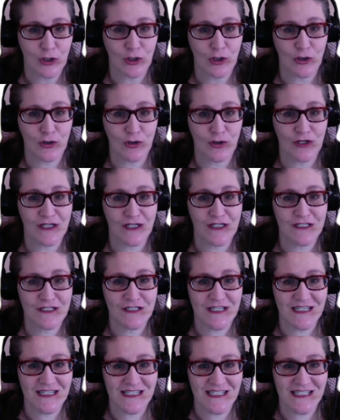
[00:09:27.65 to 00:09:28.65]
courage,
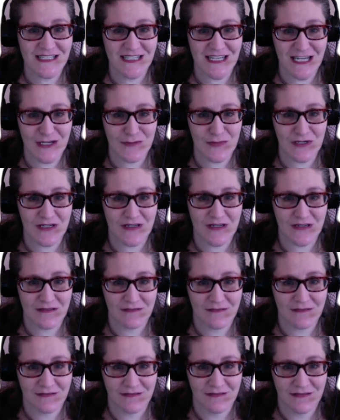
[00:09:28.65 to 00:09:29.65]
and stamina,
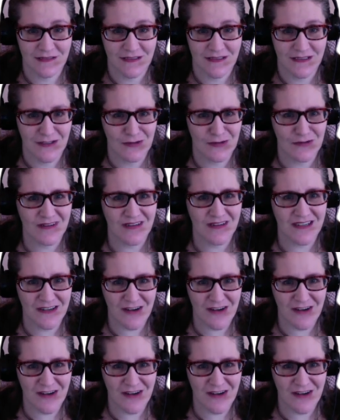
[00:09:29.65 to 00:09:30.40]
right?